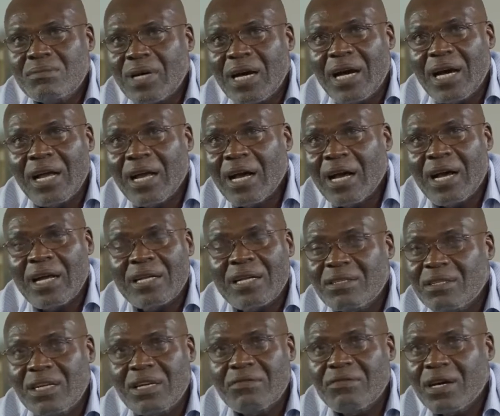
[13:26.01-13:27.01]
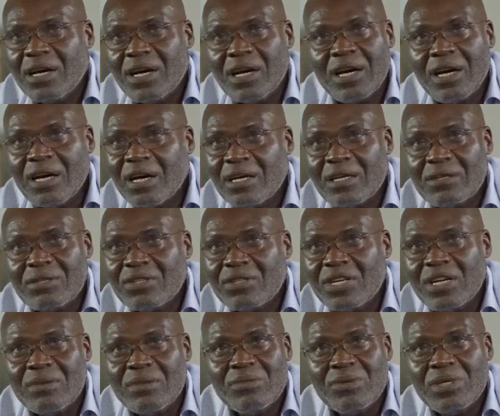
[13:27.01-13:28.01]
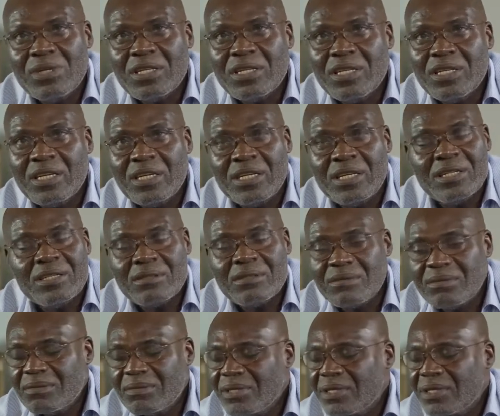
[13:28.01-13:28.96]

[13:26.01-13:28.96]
my hand never trembled again.